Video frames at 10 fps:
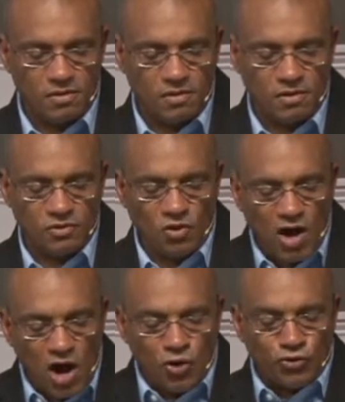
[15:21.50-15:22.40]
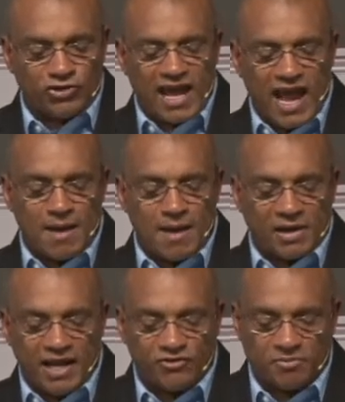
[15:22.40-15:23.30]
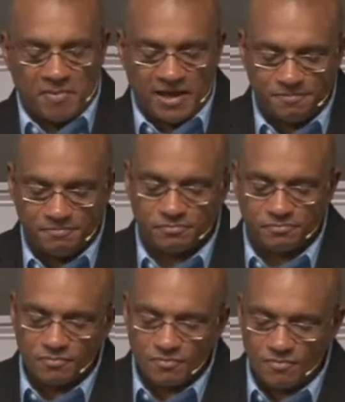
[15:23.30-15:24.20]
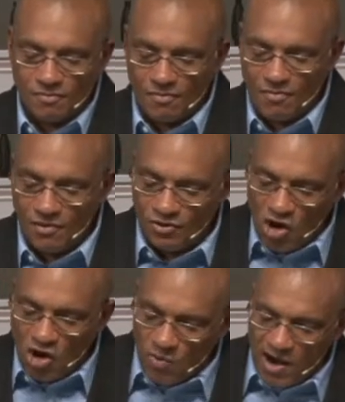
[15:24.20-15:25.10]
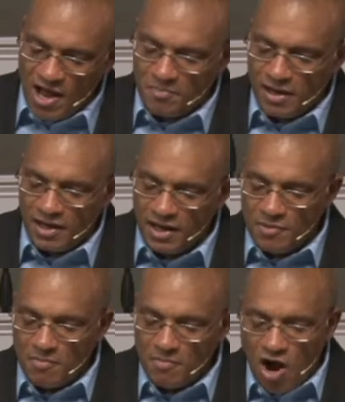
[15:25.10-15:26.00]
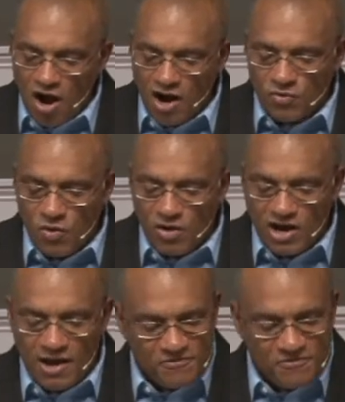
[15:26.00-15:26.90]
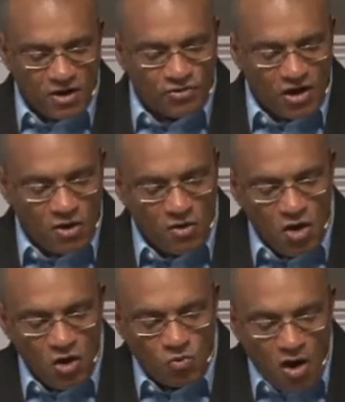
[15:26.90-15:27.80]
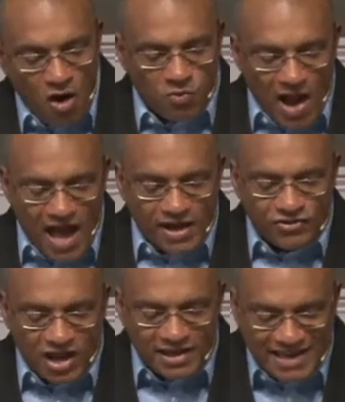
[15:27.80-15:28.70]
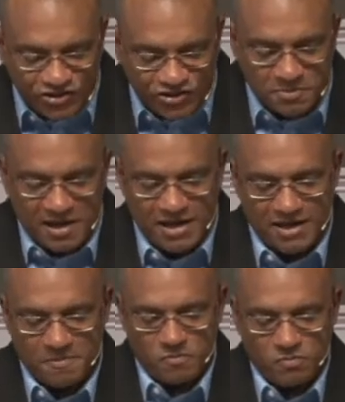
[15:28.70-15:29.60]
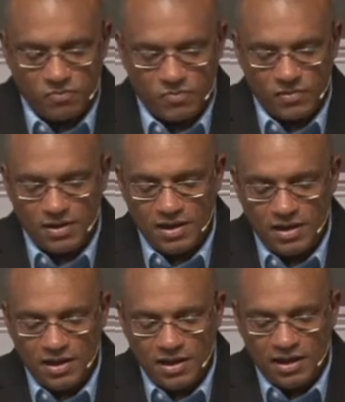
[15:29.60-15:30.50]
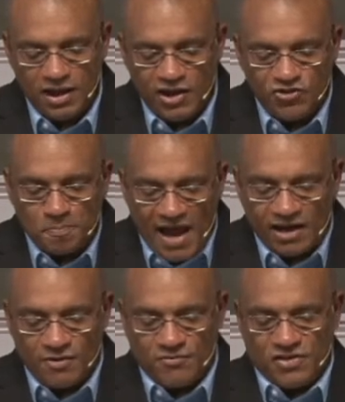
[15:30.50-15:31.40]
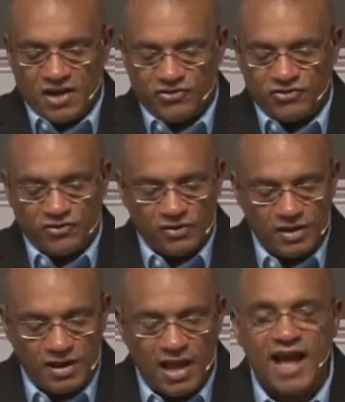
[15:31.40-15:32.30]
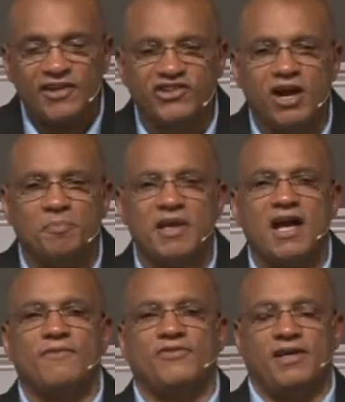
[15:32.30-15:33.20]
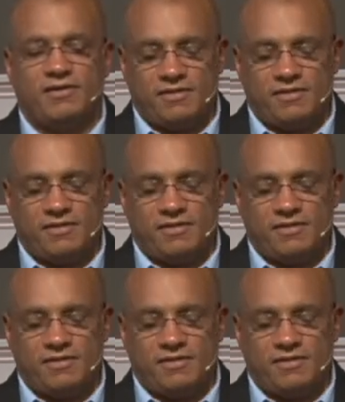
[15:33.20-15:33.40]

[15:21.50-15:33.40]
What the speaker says: Though a host encamp against me, all around me, my heart will not fear, though war rise against me. In spite of this, I shall be confident.